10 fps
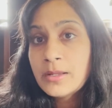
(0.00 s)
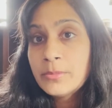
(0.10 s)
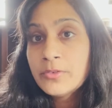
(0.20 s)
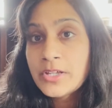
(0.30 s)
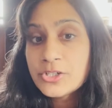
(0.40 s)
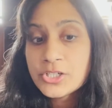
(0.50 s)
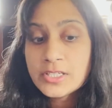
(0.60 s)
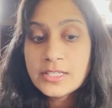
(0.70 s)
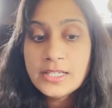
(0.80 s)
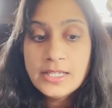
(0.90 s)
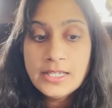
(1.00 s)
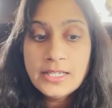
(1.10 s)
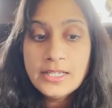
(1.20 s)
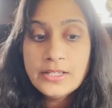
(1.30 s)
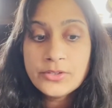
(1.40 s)
prevention.
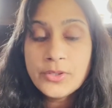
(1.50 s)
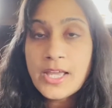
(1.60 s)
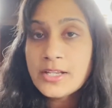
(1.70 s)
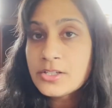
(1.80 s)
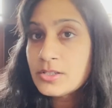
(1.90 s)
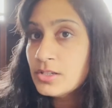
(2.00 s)
So that